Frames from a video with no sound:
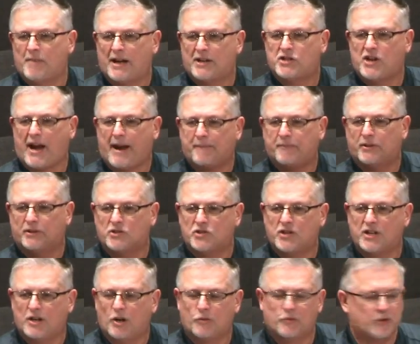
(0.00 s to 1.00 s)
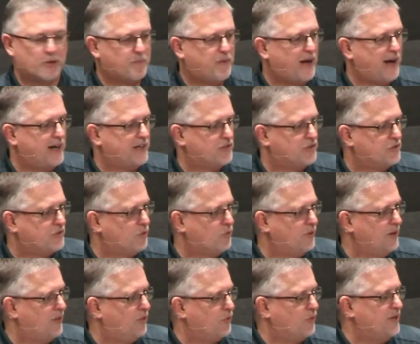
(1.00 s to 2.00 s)
In my chaplaincy over the past
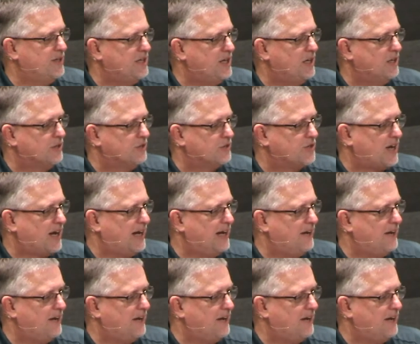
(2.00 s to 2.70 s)
23 years,